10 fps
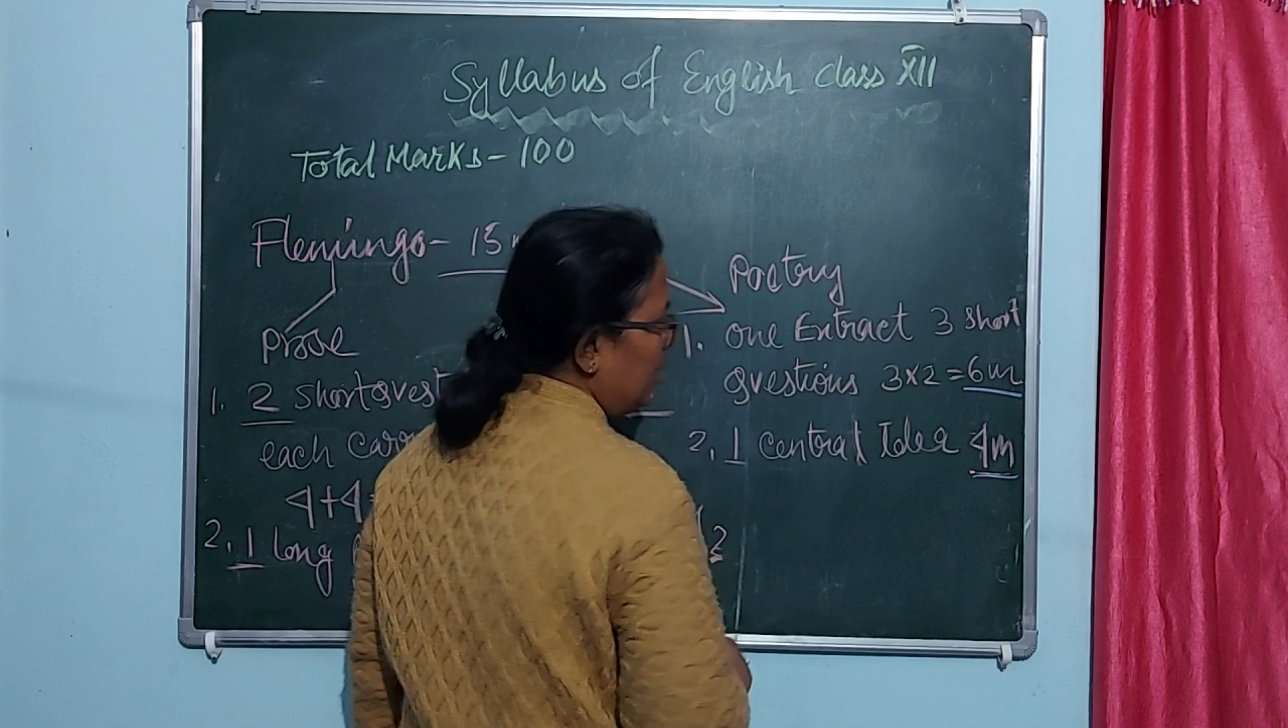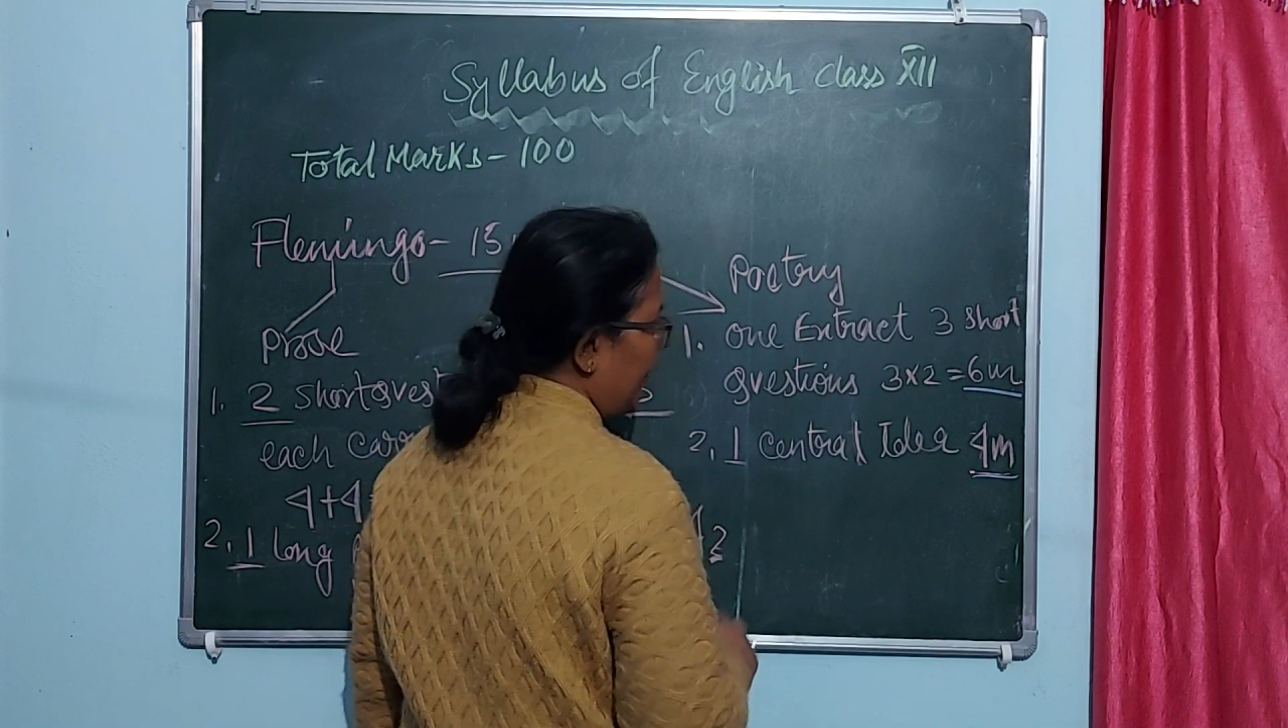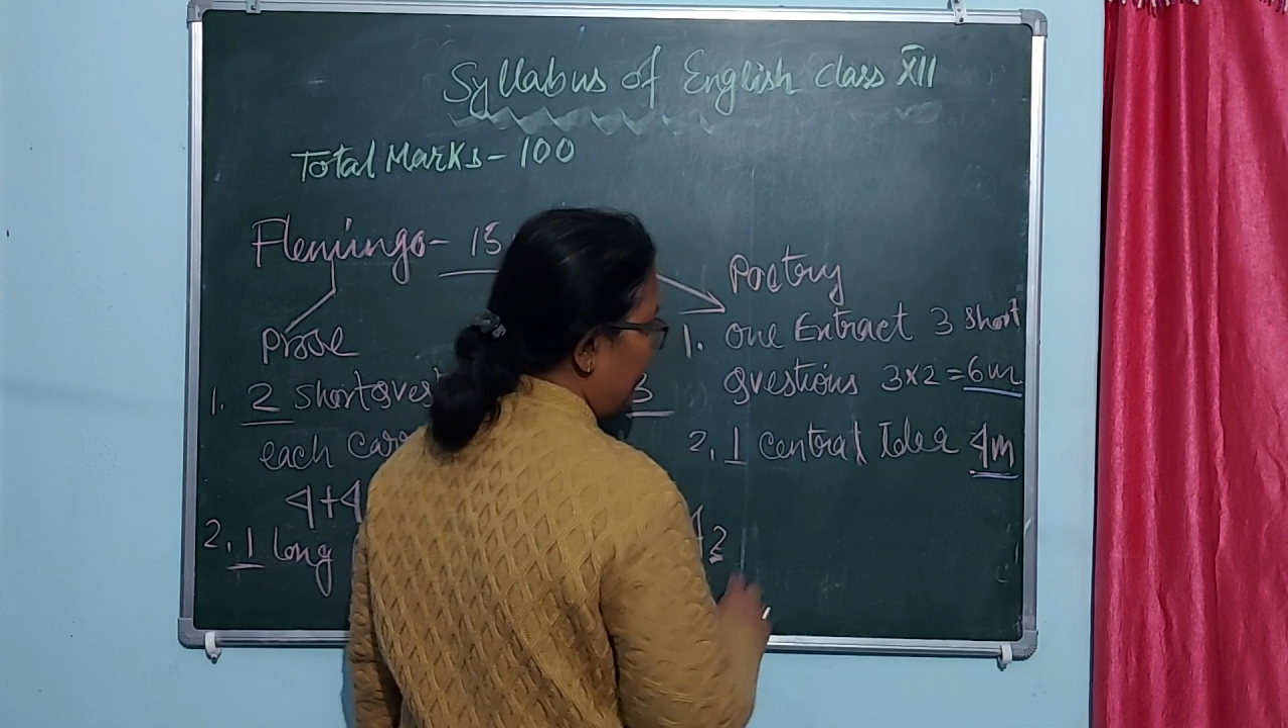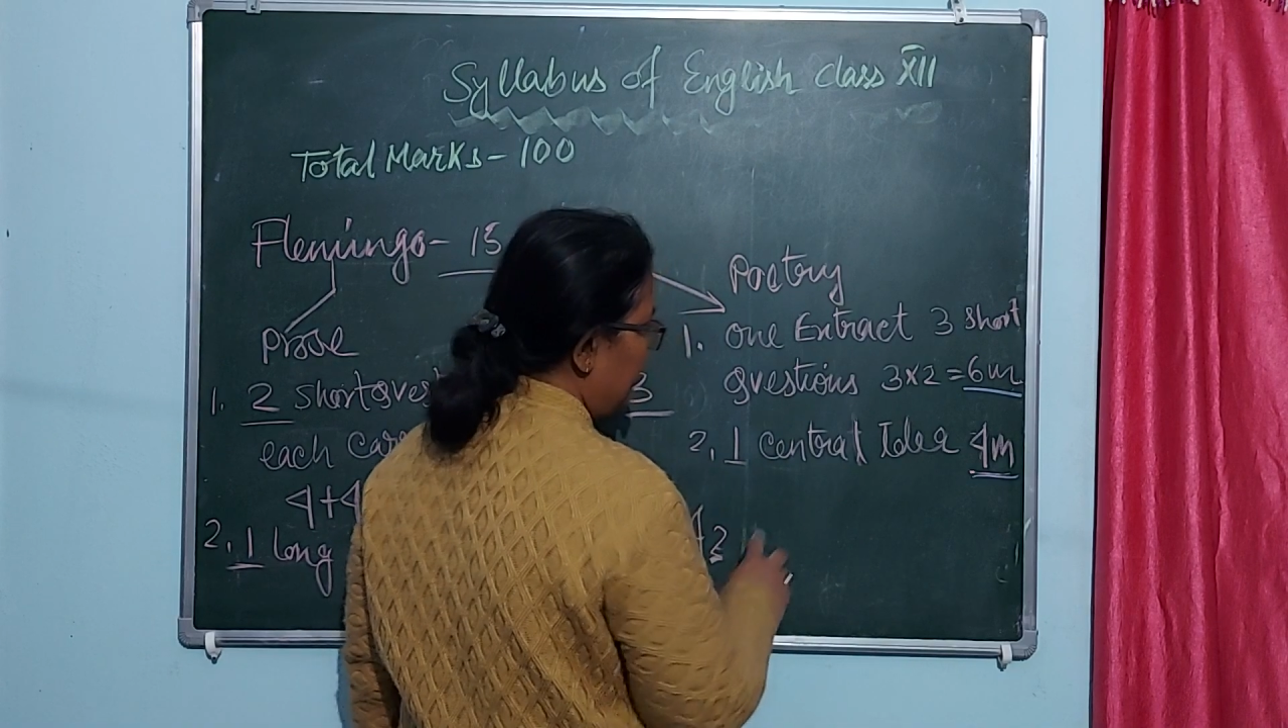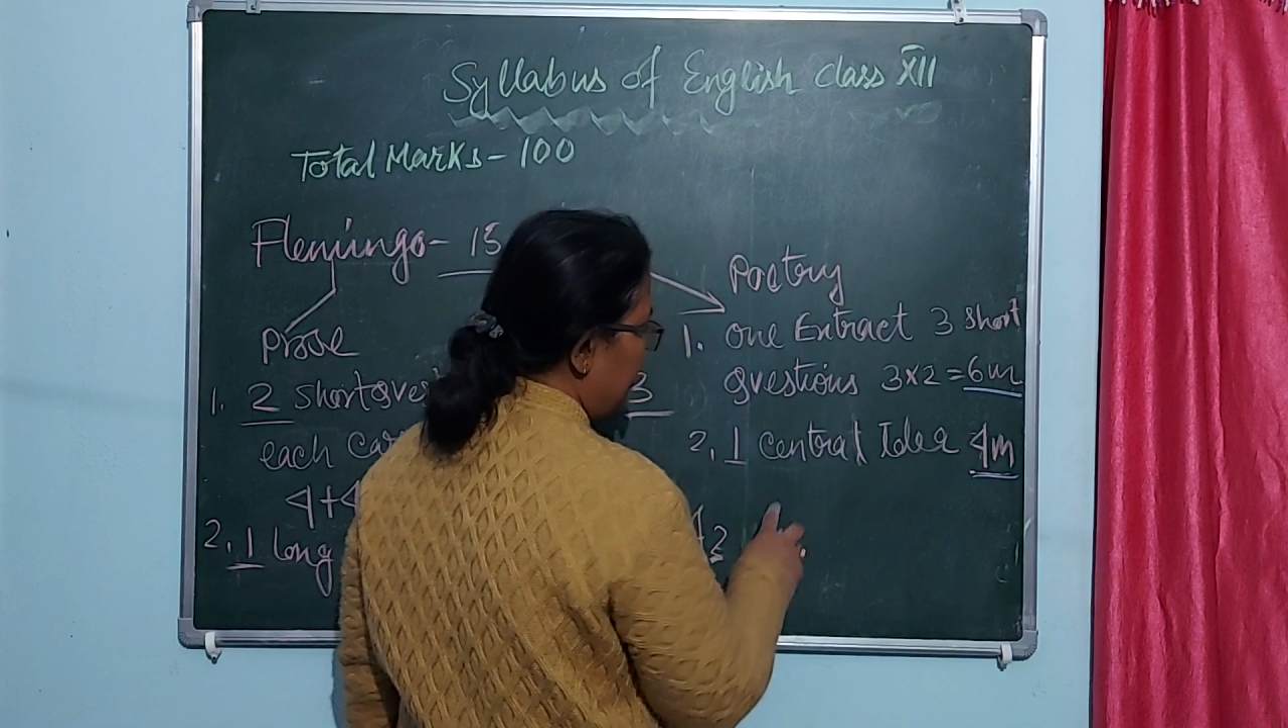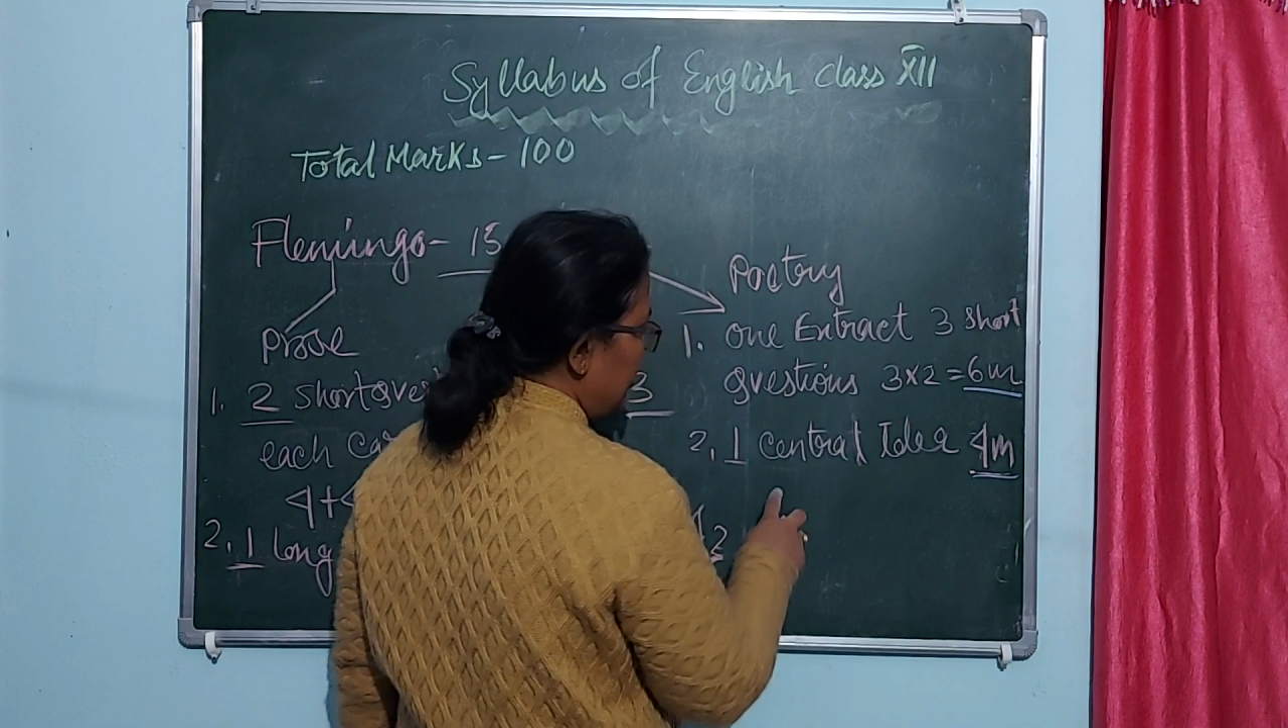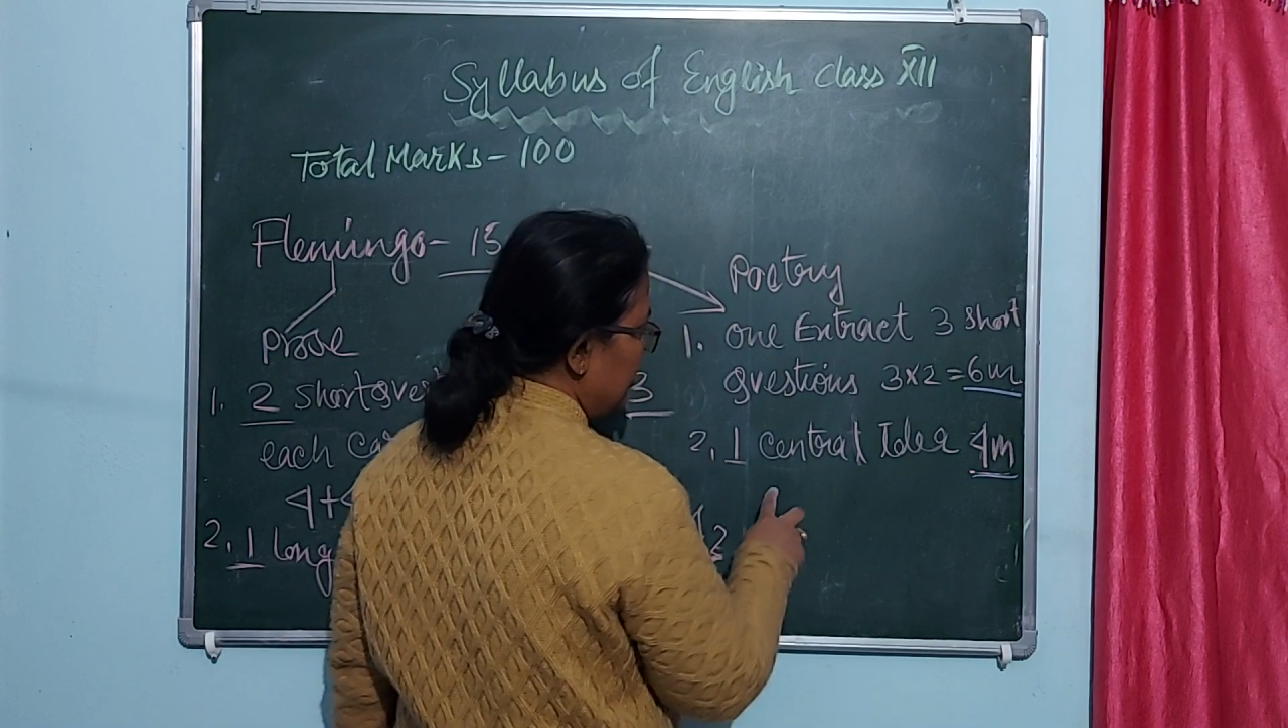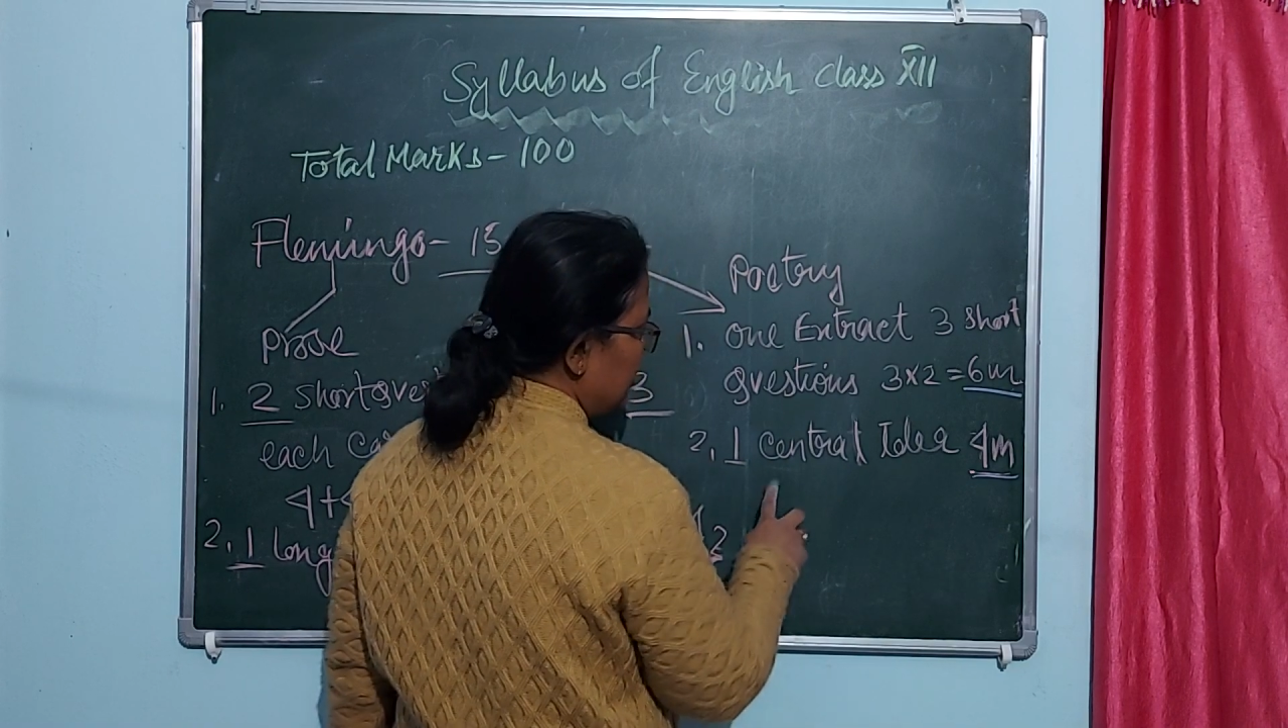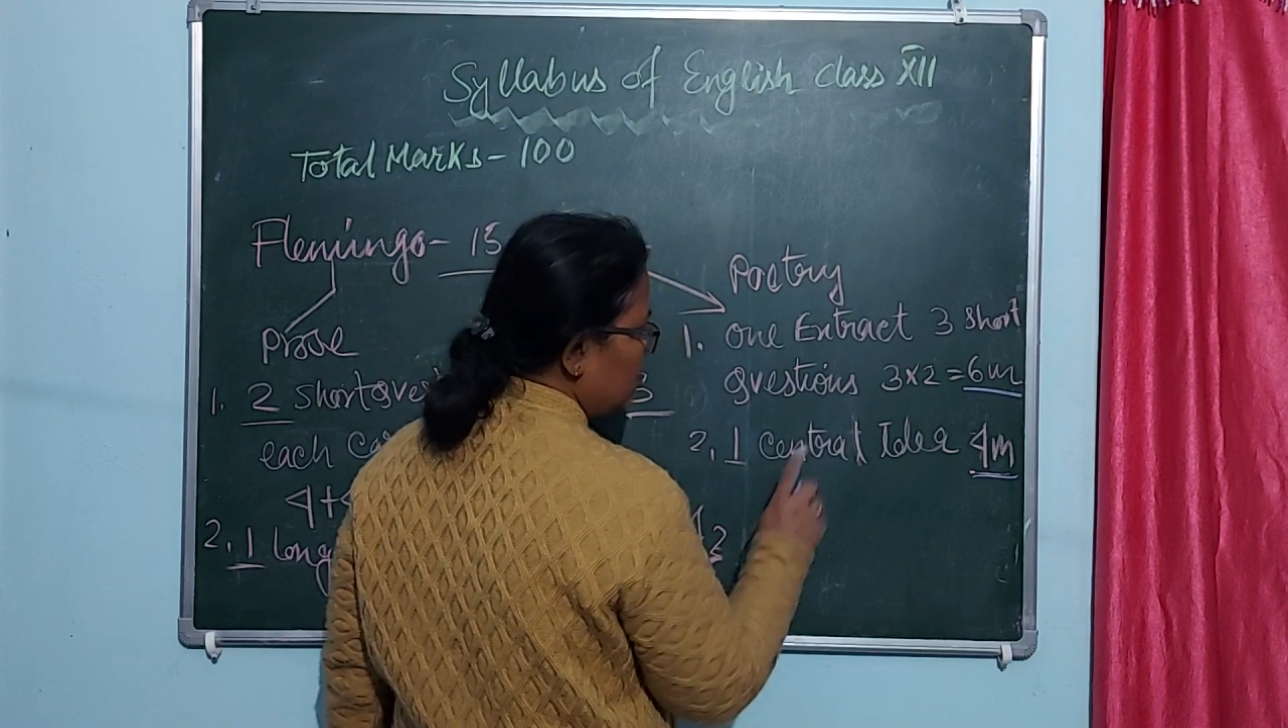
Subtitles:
happen here,